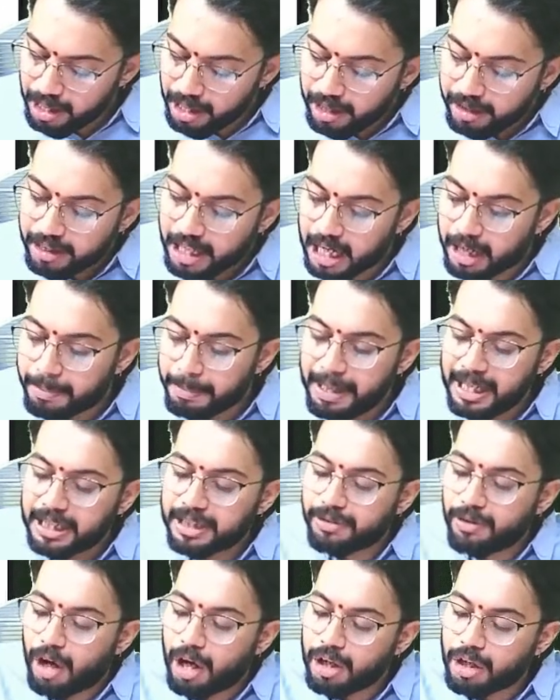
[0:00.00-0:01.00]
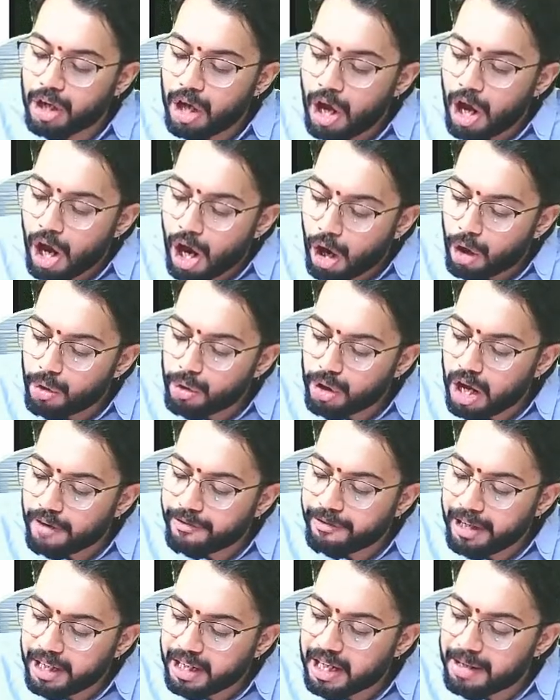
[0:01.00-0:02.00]
That means what? Out of
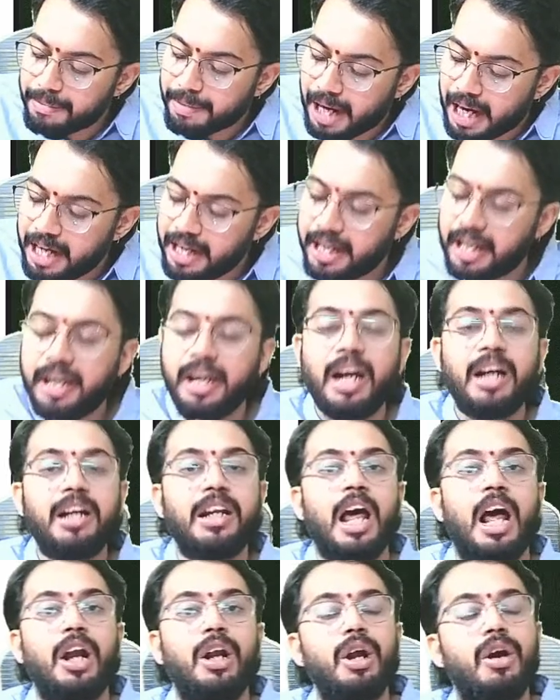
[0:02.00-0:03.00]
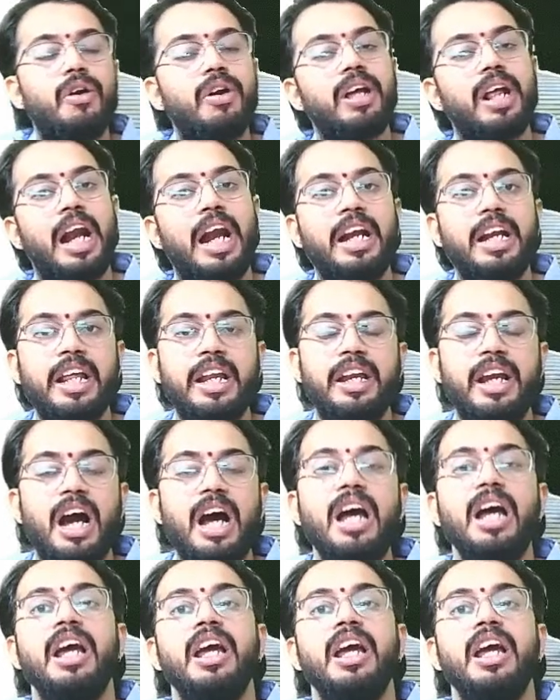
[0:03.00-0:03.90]
income criteria, turnover criteria,